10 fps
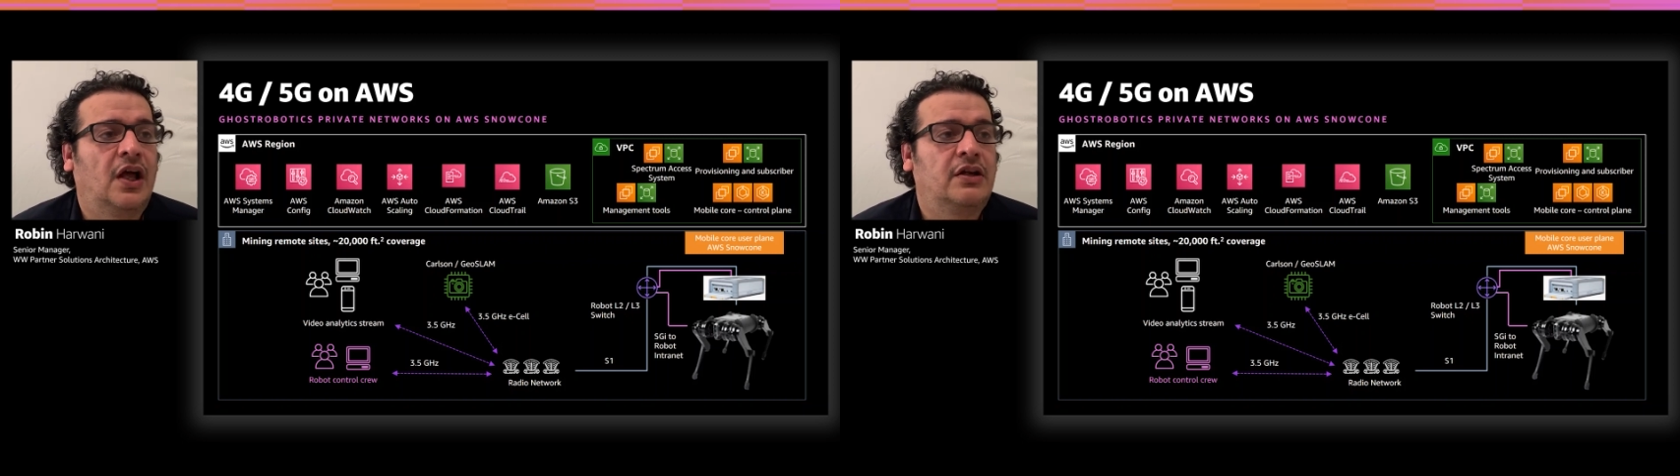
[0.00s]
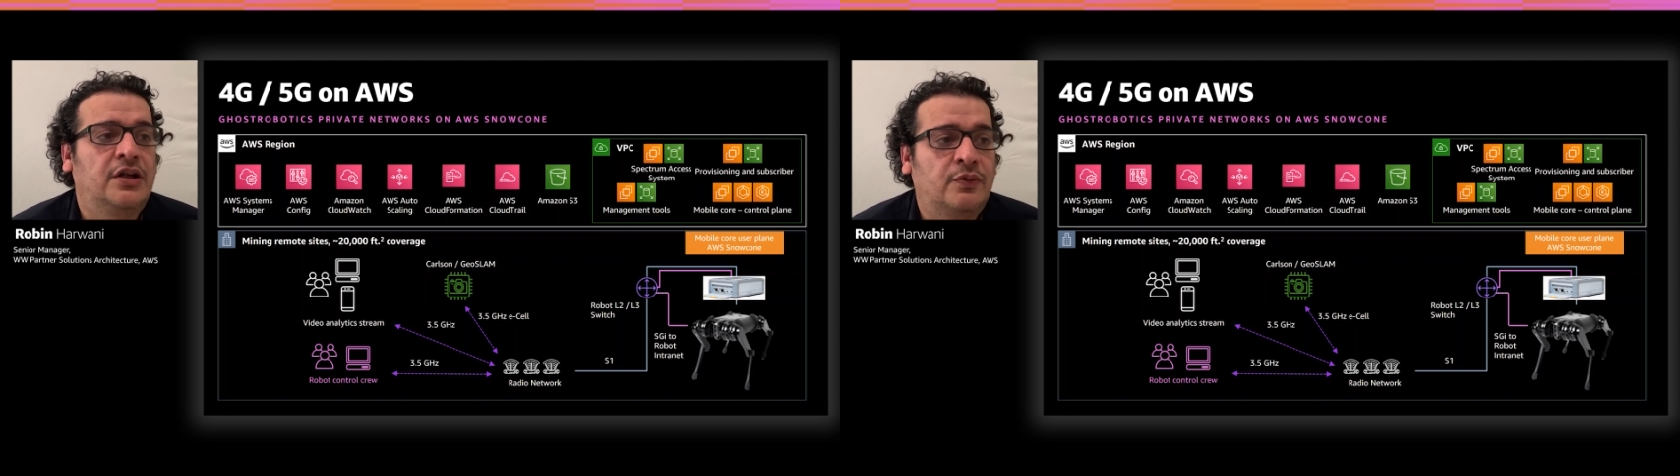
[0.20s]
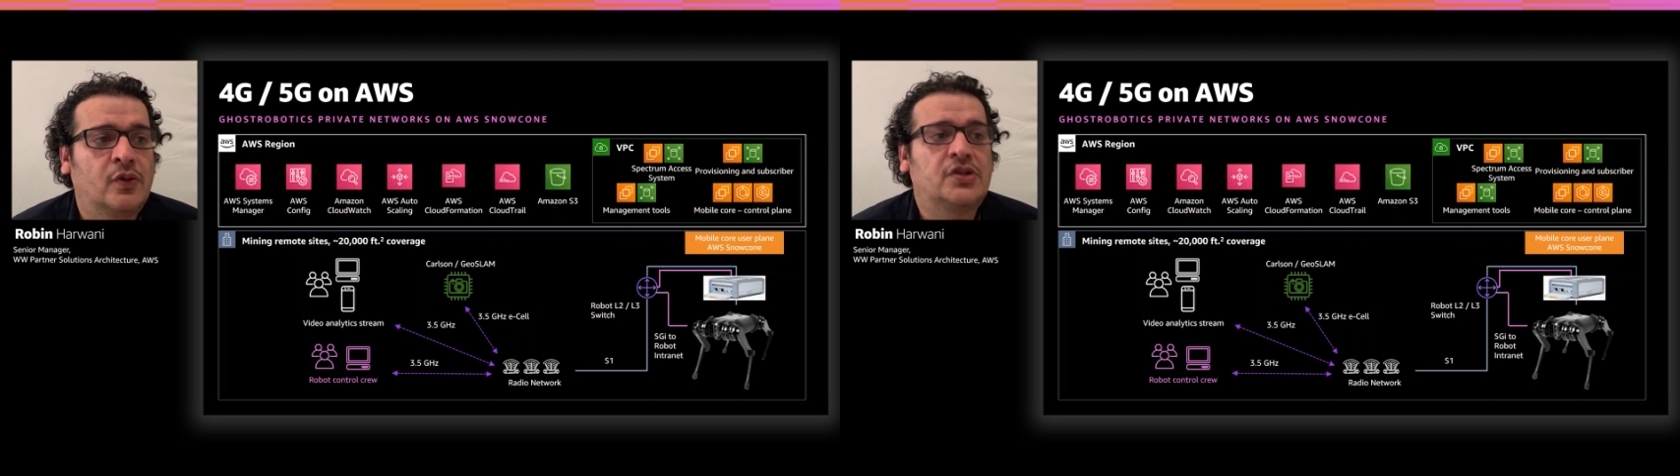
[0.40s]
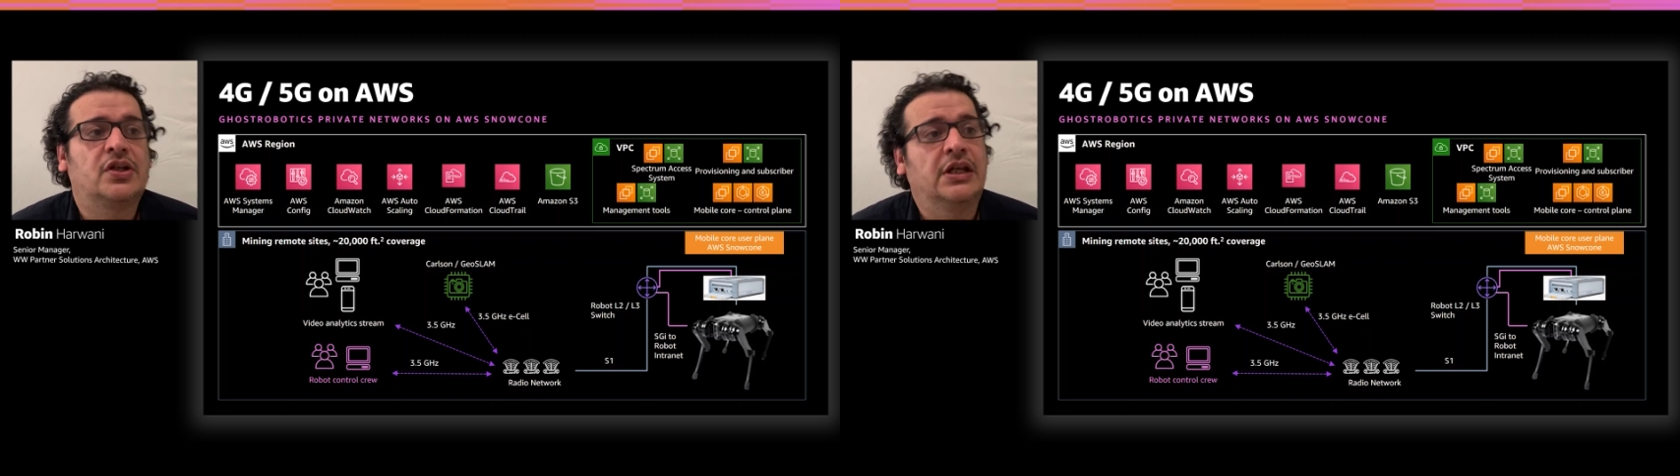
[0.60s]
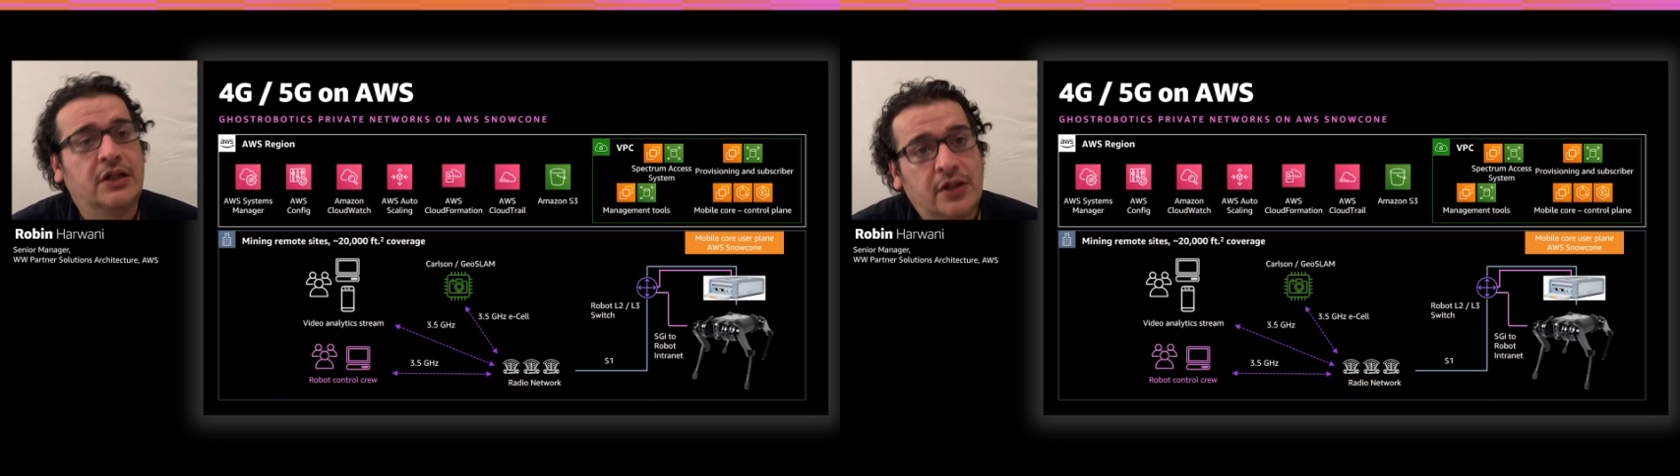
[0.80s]
it was
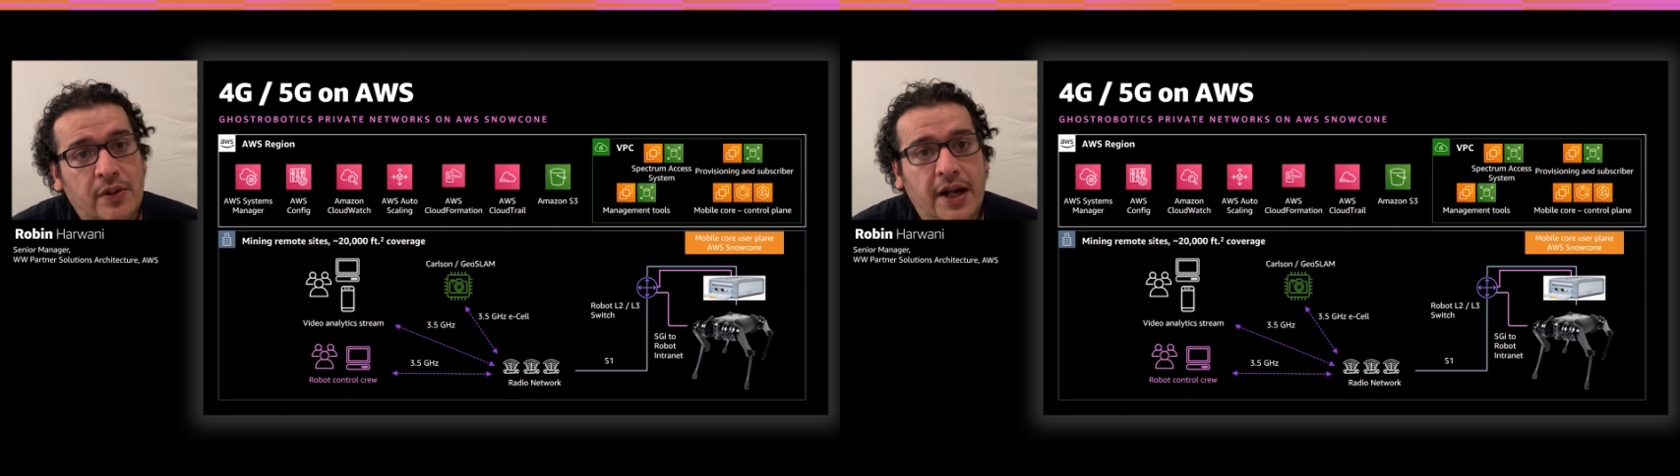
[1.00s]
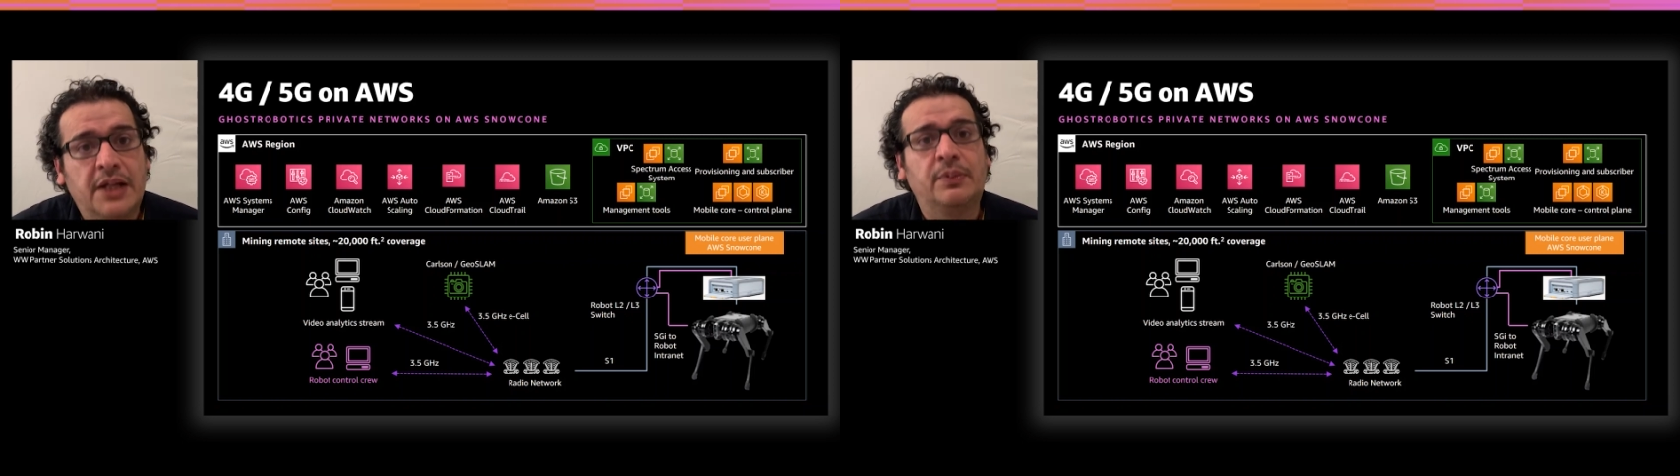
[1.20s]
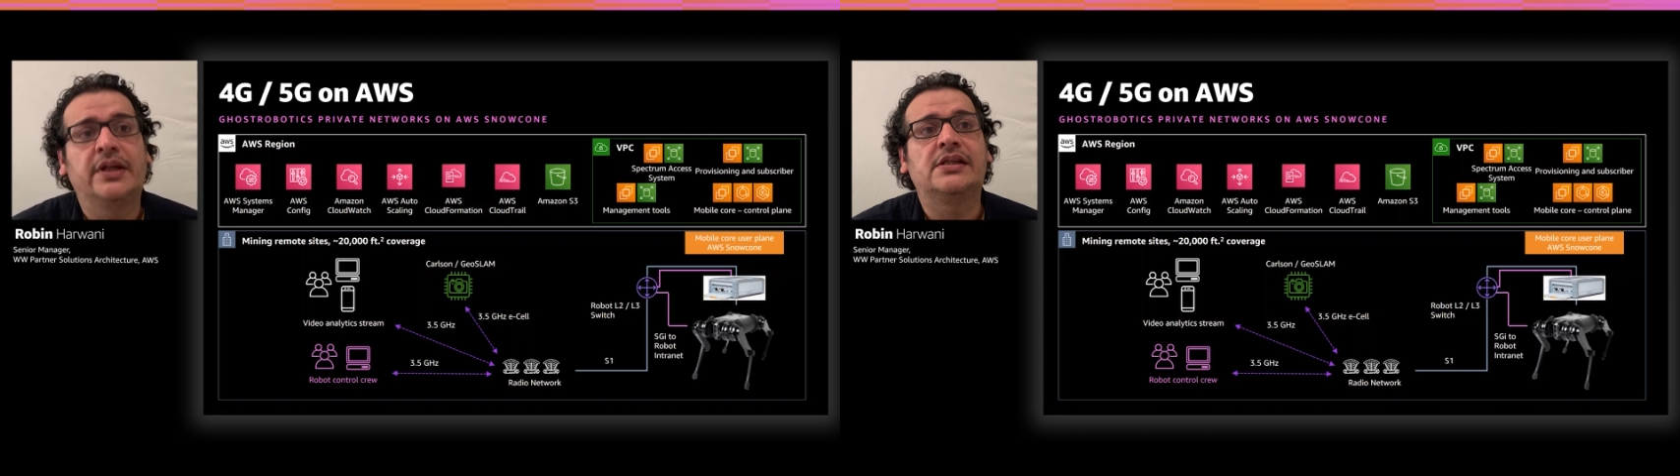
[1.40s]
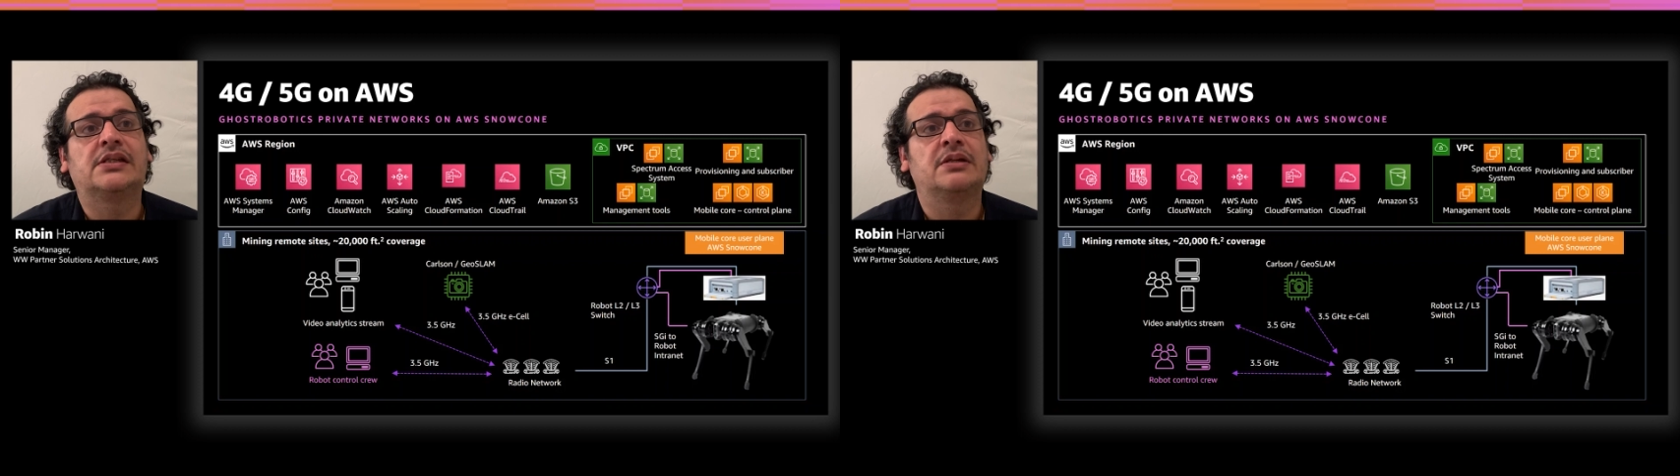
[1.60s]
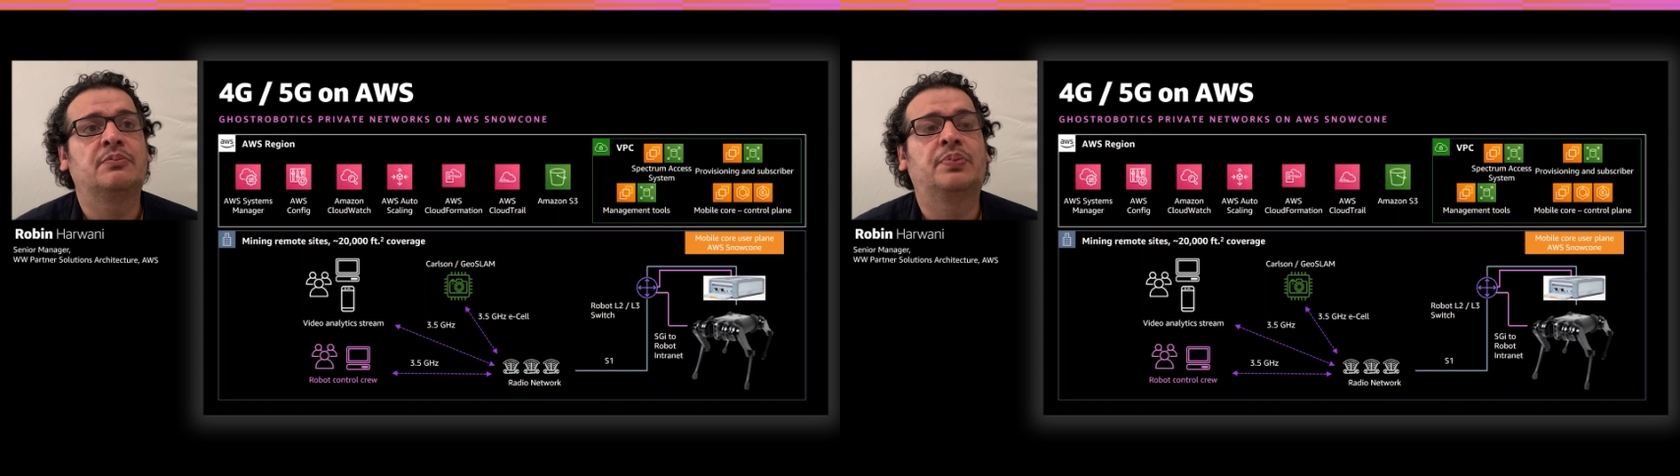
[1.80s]
incredibly
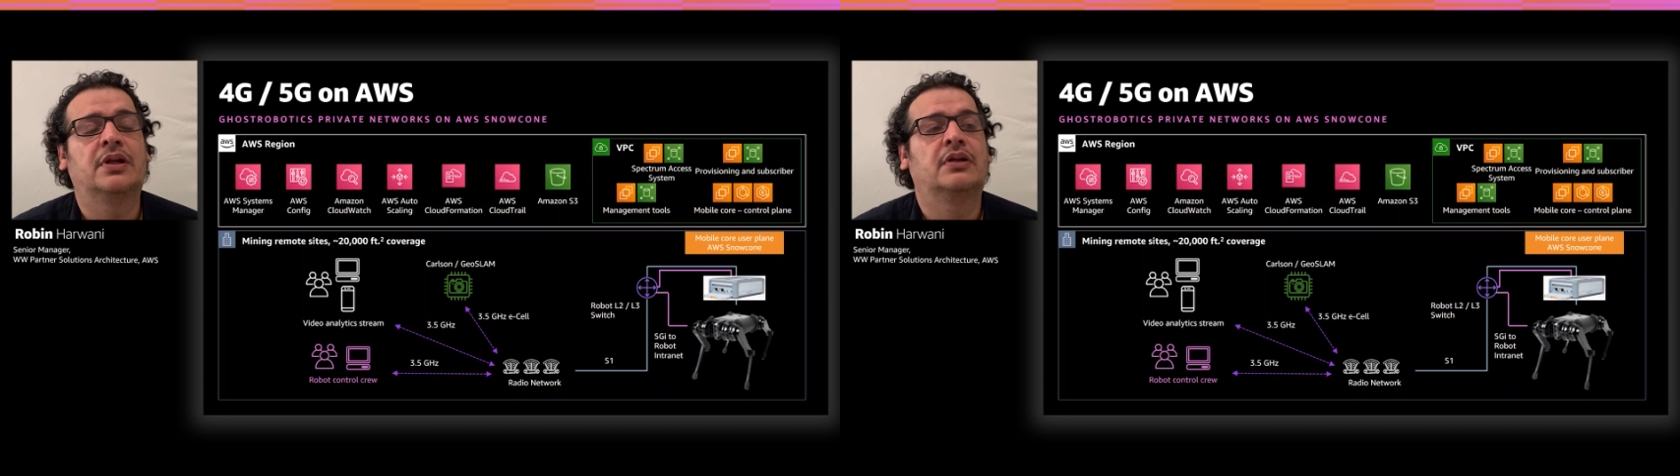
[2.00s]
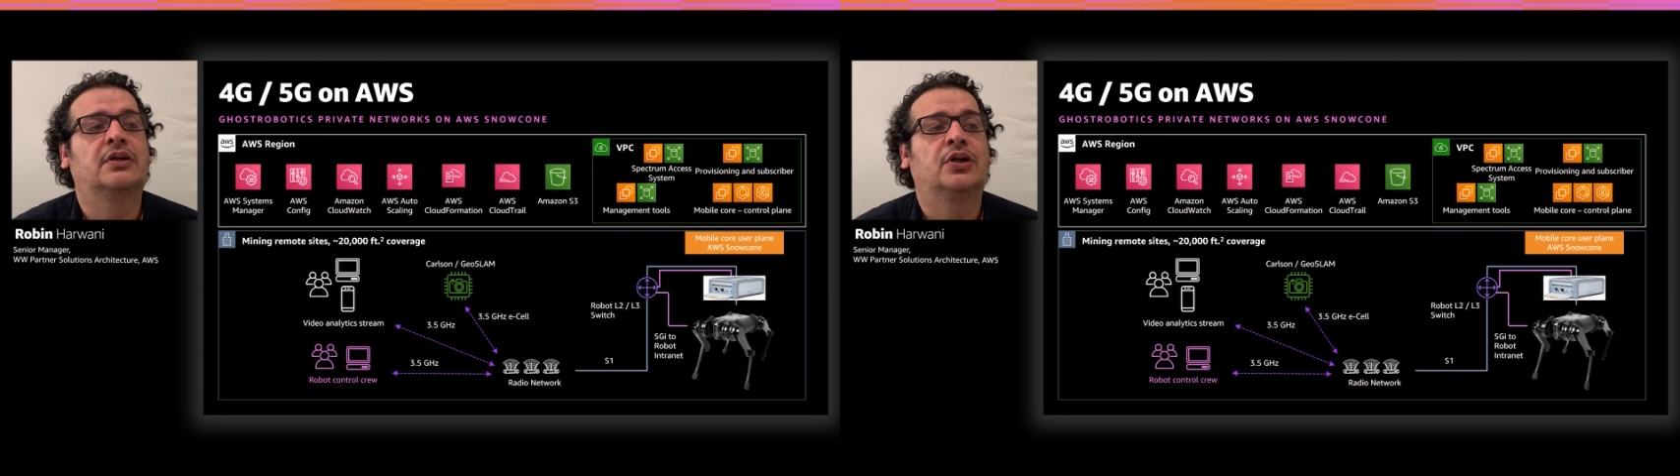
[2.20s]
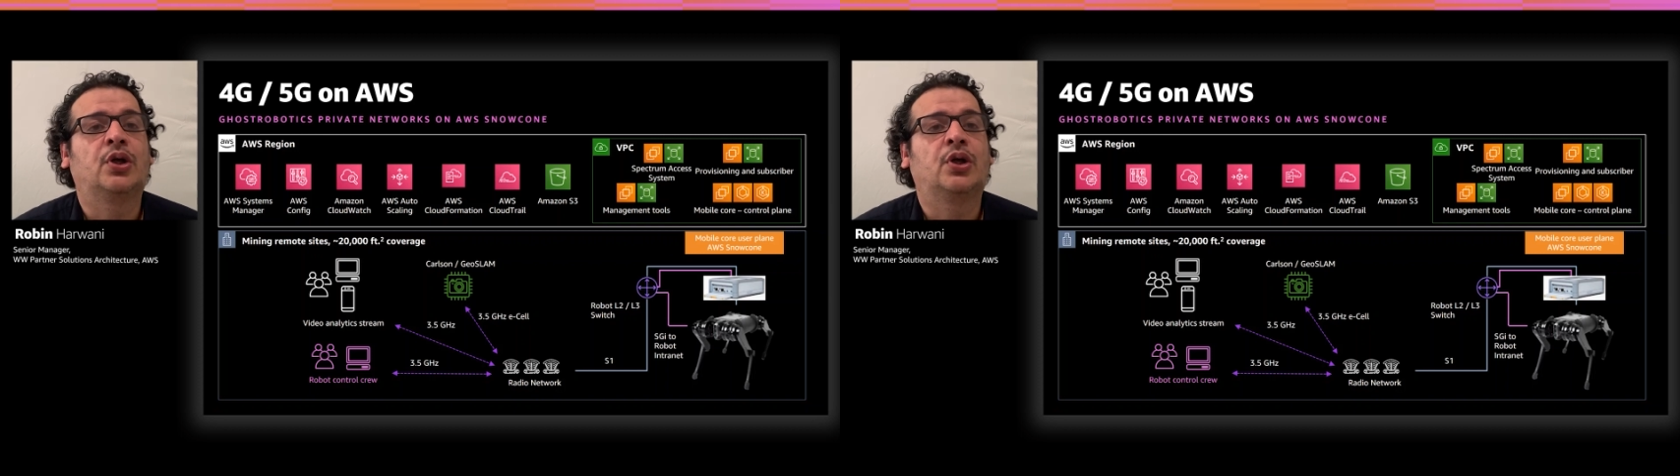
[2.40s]
simple